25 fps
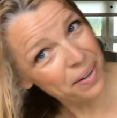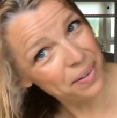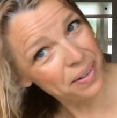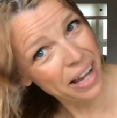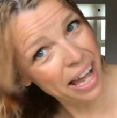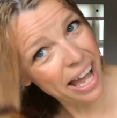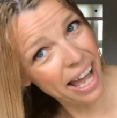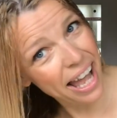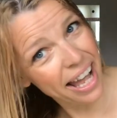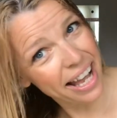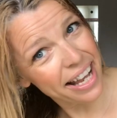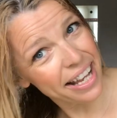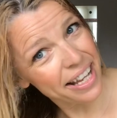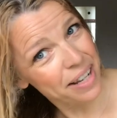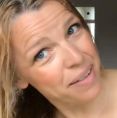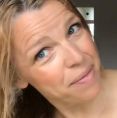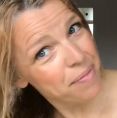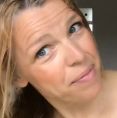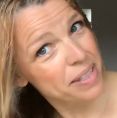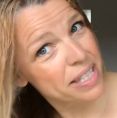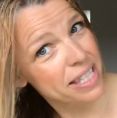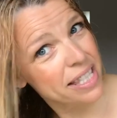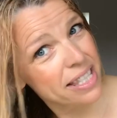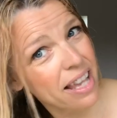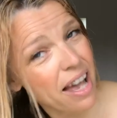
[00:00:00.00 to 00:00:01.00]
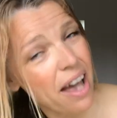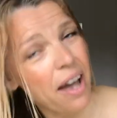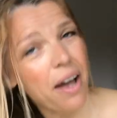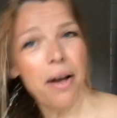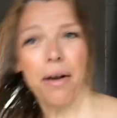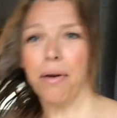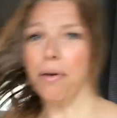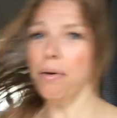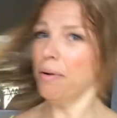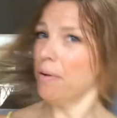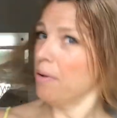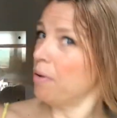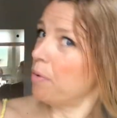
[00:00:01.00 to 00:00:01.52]
Okay,
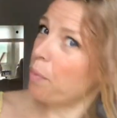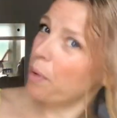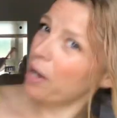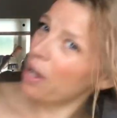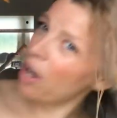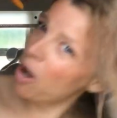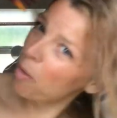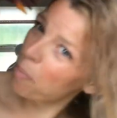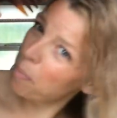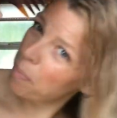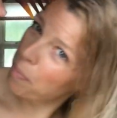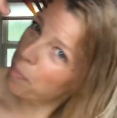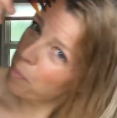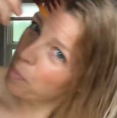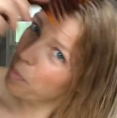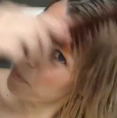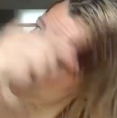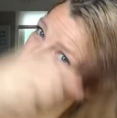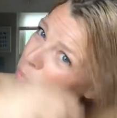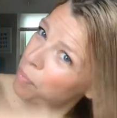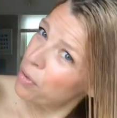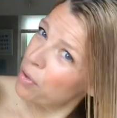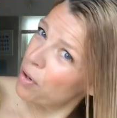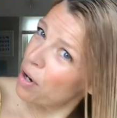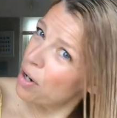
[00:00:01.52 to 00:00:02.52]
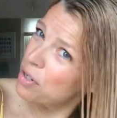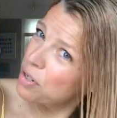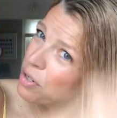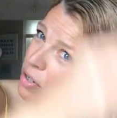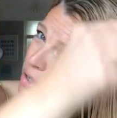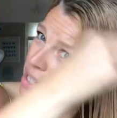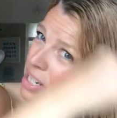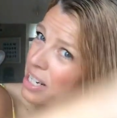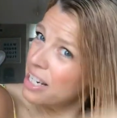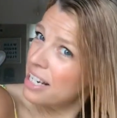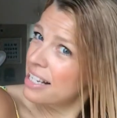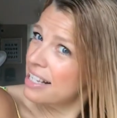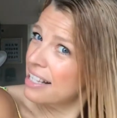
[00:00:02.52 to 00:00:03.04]
so we are,
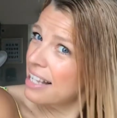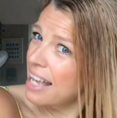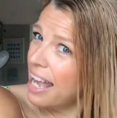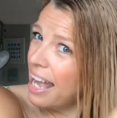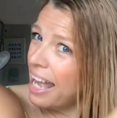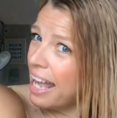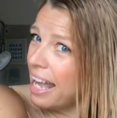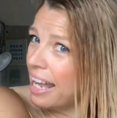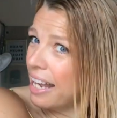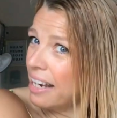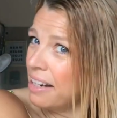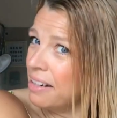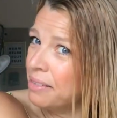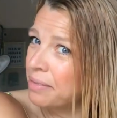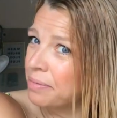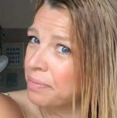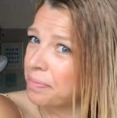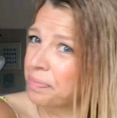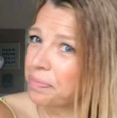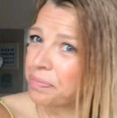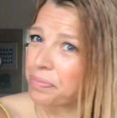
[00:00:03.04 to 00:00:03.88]
product is in.